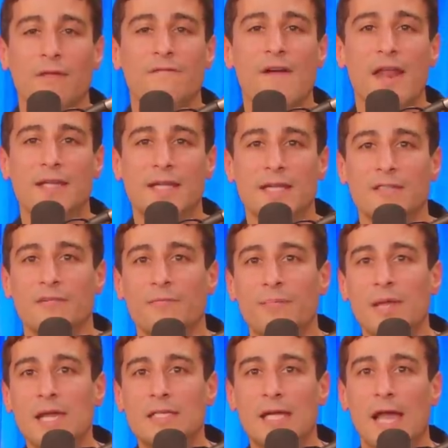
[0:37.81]
fantasies of
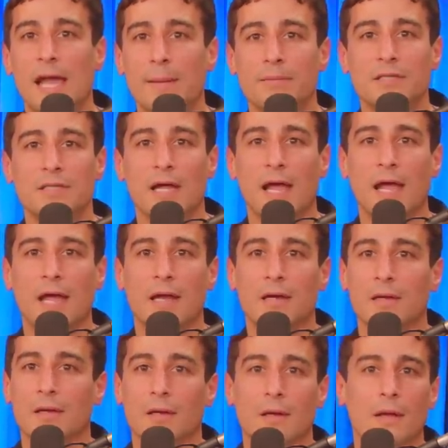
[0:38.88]
P-tapes and